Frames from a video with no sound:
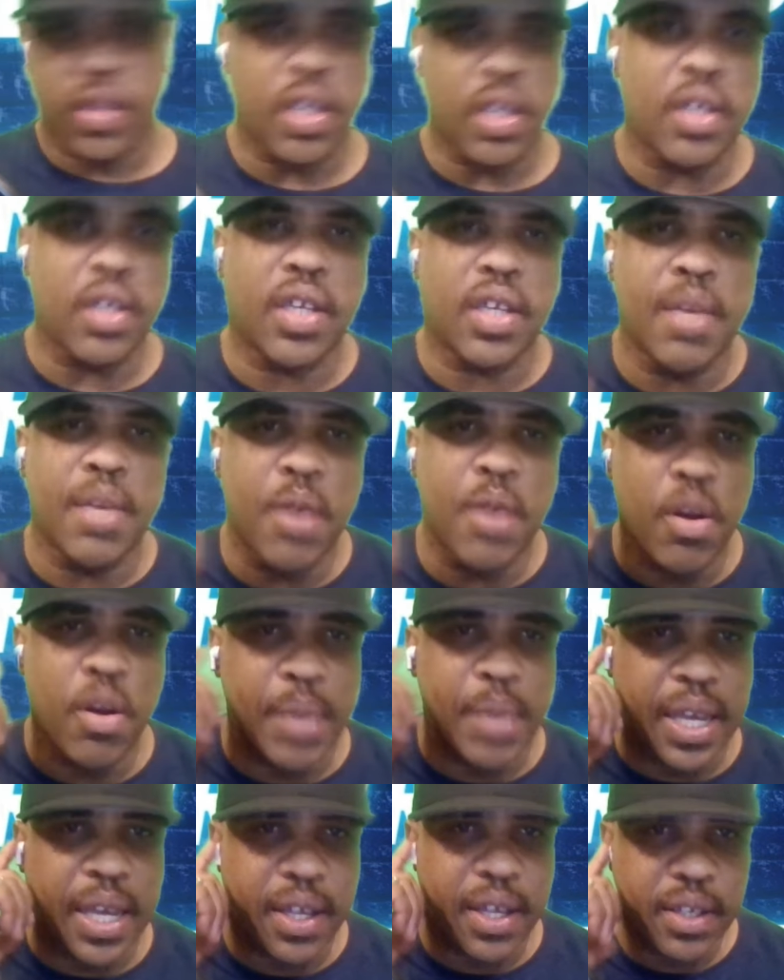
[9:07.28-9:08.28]
Come on,
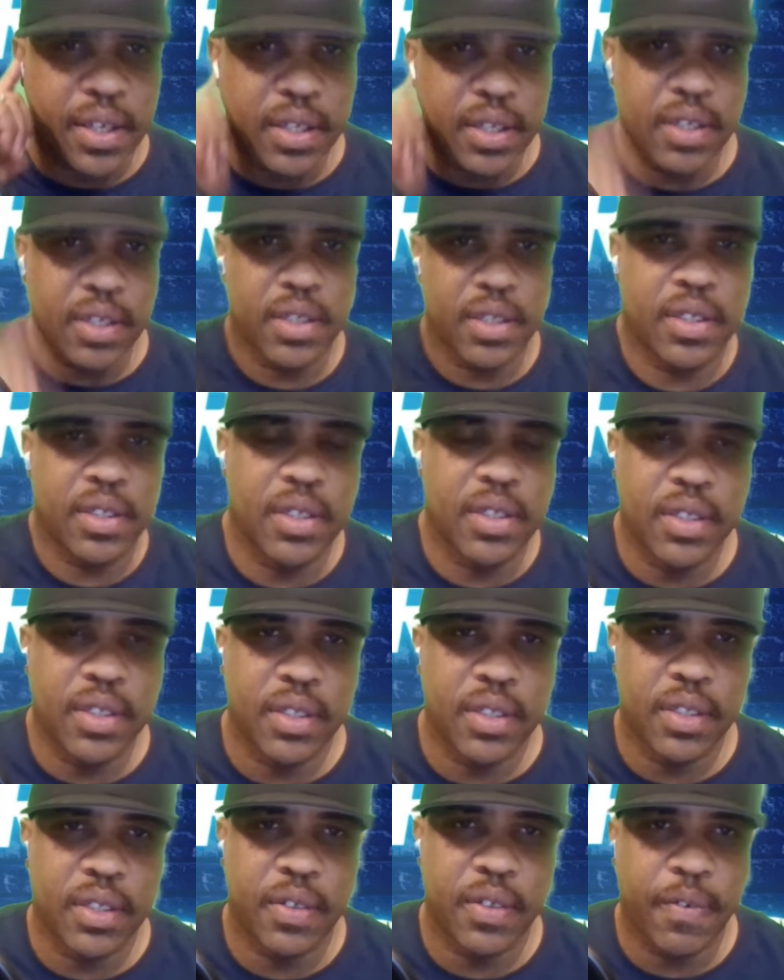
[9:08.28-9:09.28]
man.
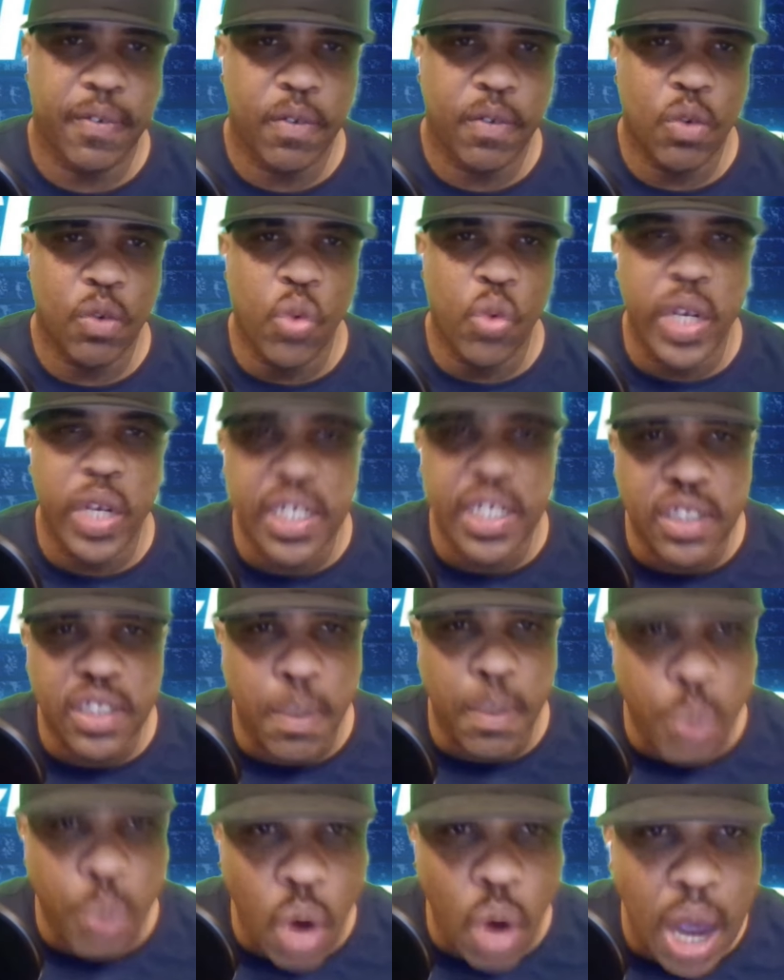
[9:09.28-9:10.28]
What is the
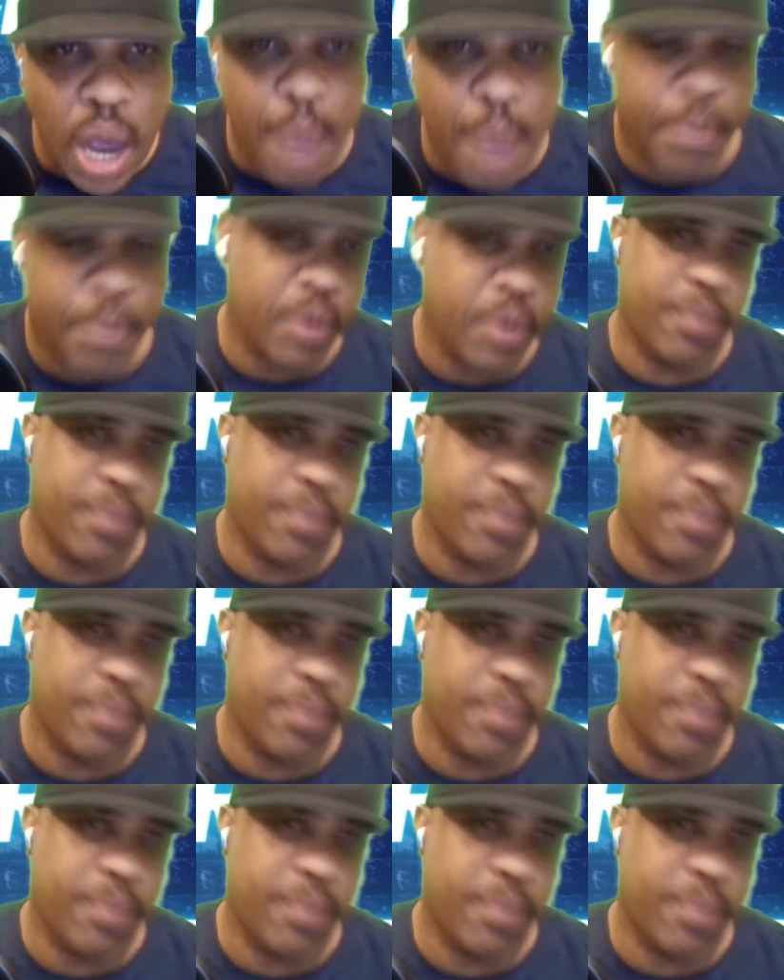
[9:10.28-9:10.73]
problem?